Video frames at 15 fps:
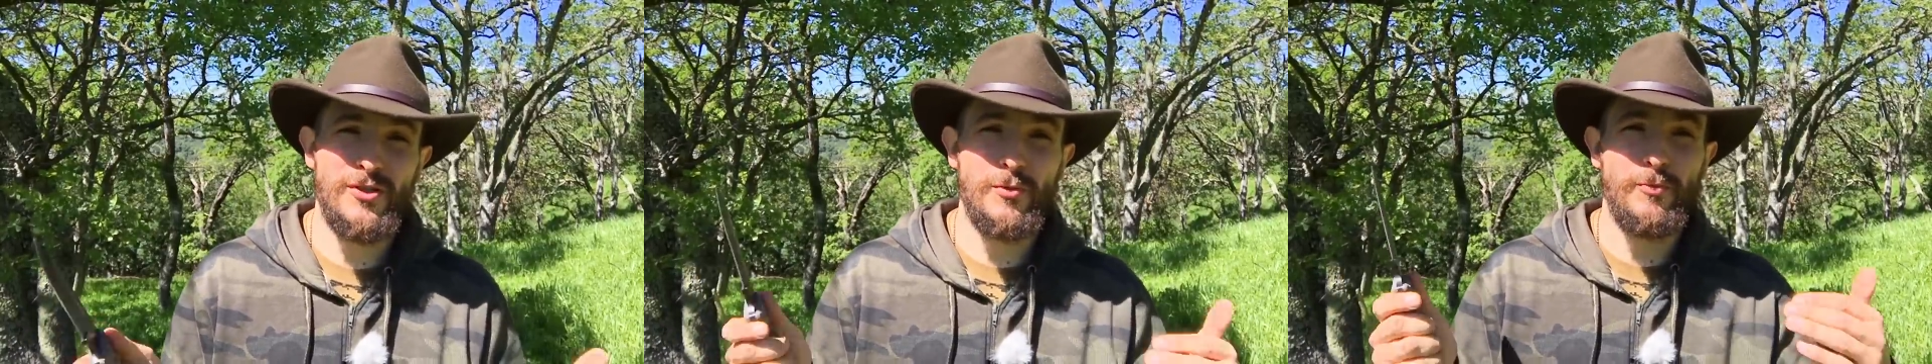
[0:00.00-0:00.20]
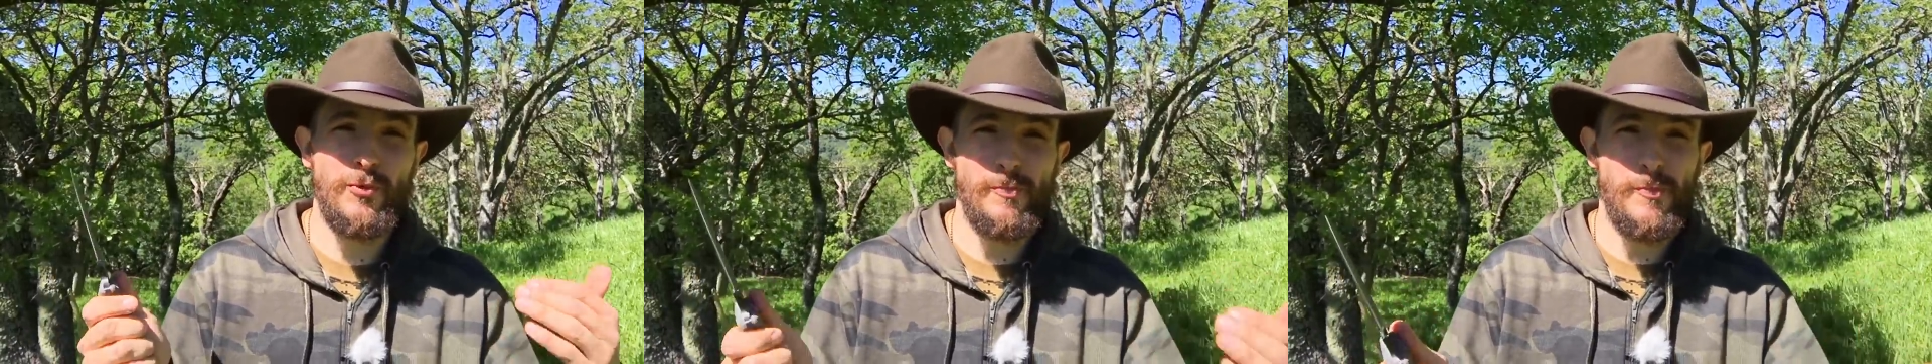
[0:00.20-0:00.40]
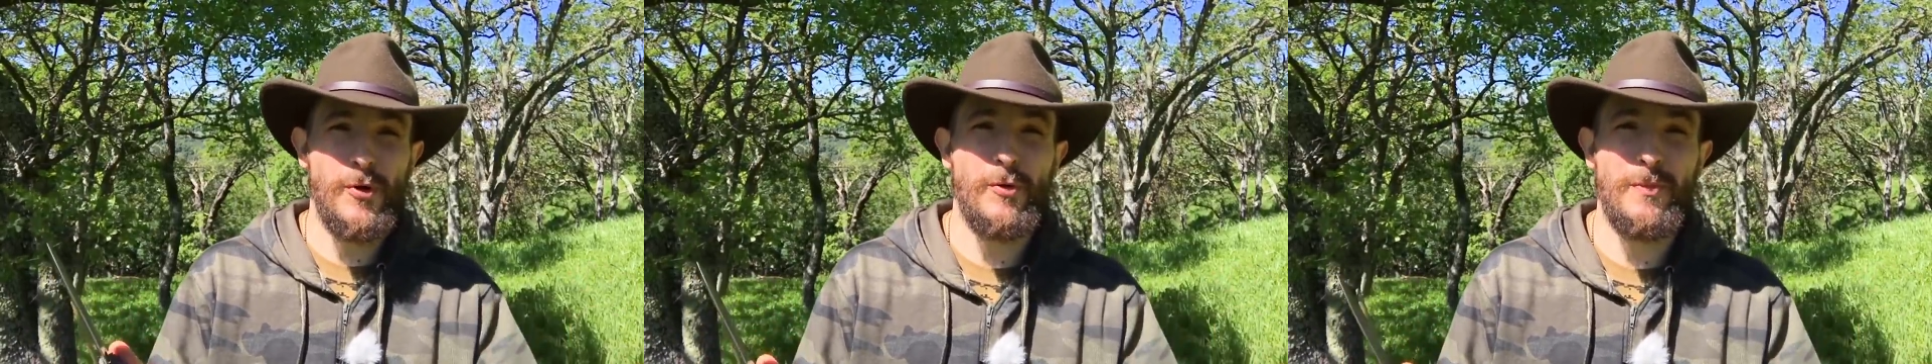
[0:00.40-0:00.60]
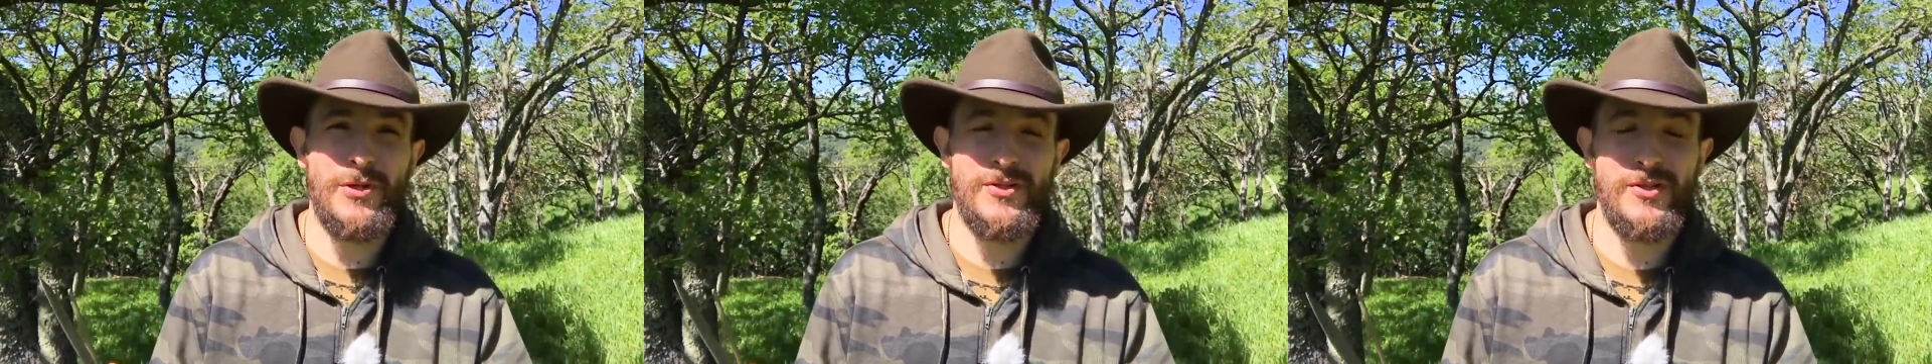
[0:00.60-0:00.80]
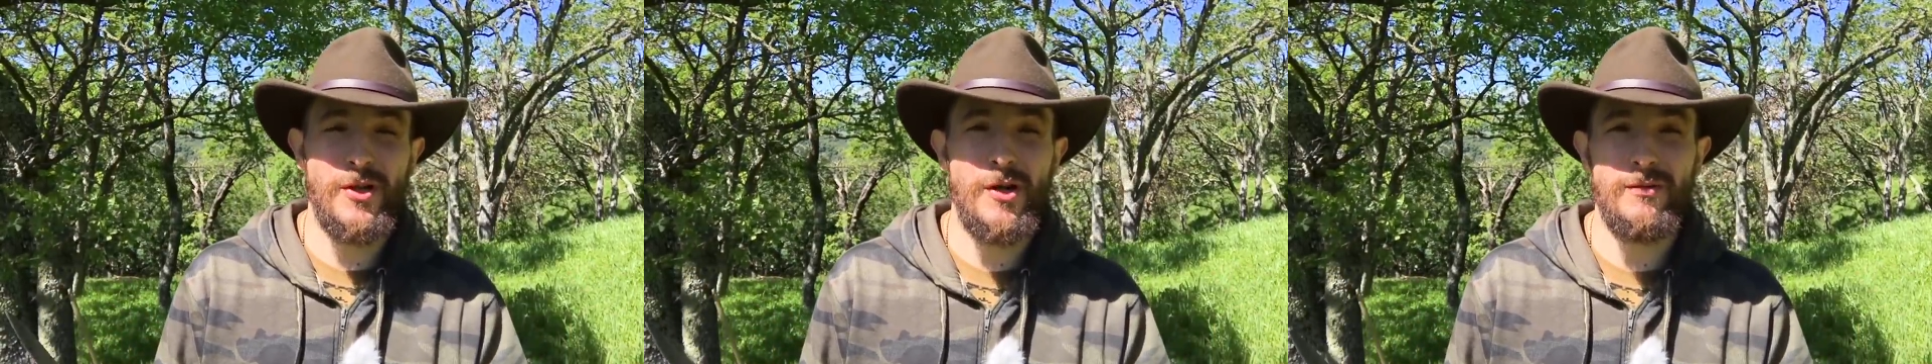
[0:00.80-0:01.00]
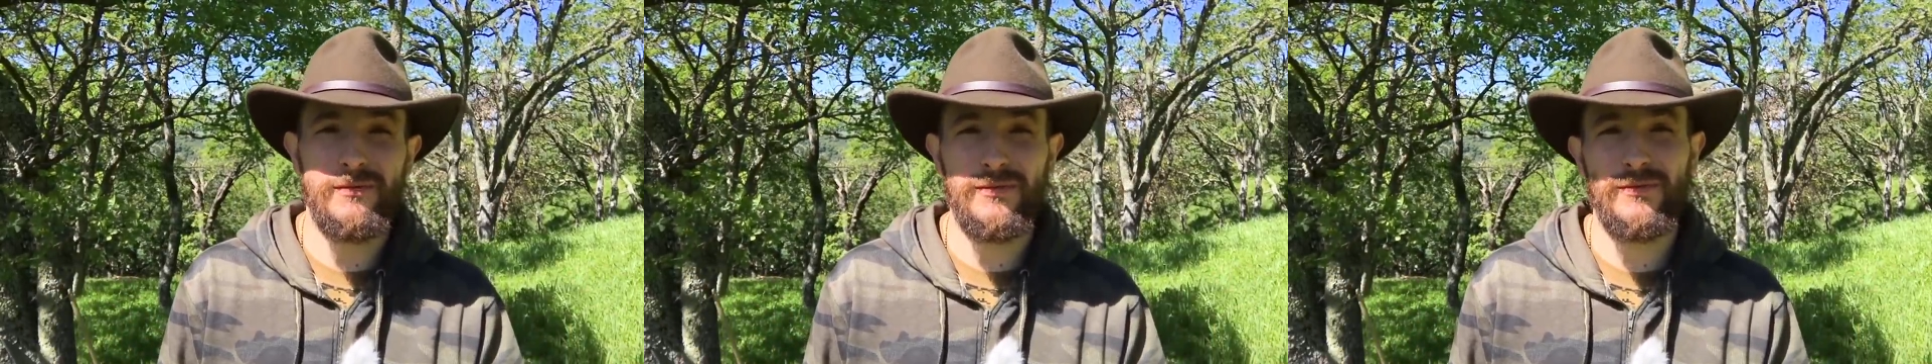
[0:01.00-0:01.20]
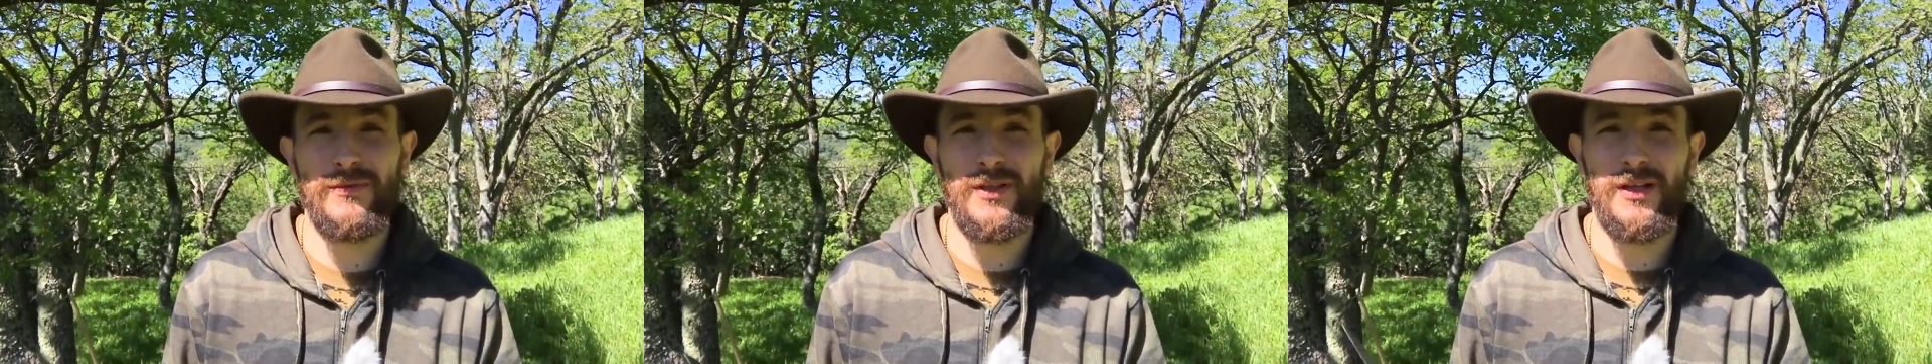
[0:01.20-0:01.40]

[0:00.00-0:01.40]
to prepare myself.